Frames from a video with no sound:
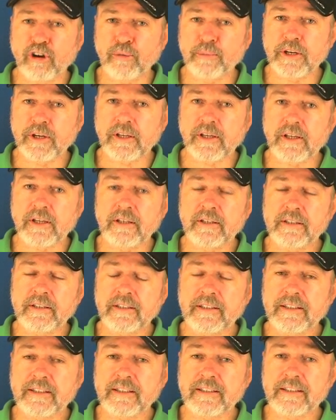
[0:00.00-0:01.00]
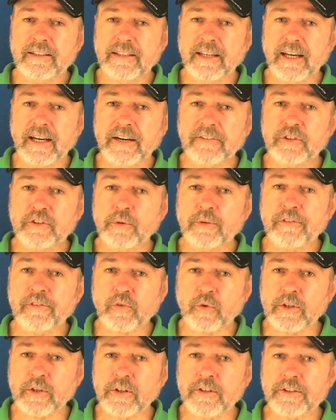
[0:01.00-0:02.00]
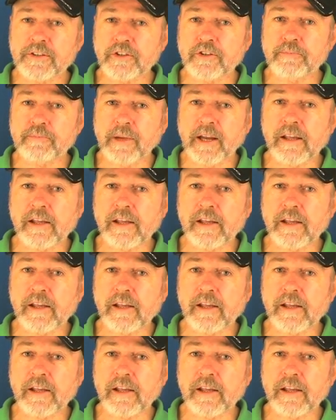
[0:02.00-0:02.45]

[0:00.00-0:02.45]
comedy, laughter, and thrills.